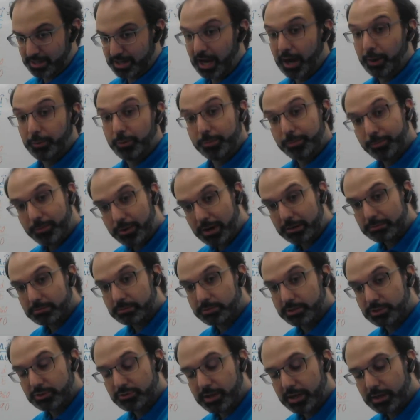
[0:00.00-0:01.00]
I will
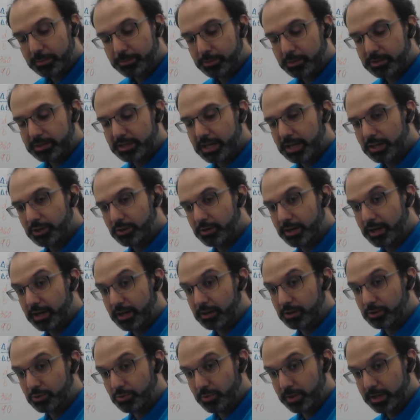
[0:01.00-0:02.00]
probably try to put together a
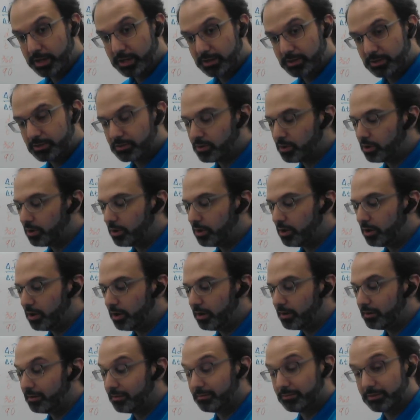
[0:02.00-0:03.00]
quiz
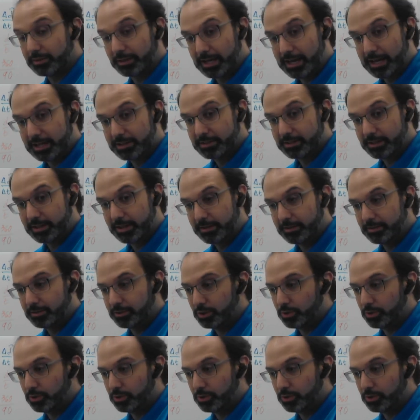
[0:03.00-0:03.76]
on velocity.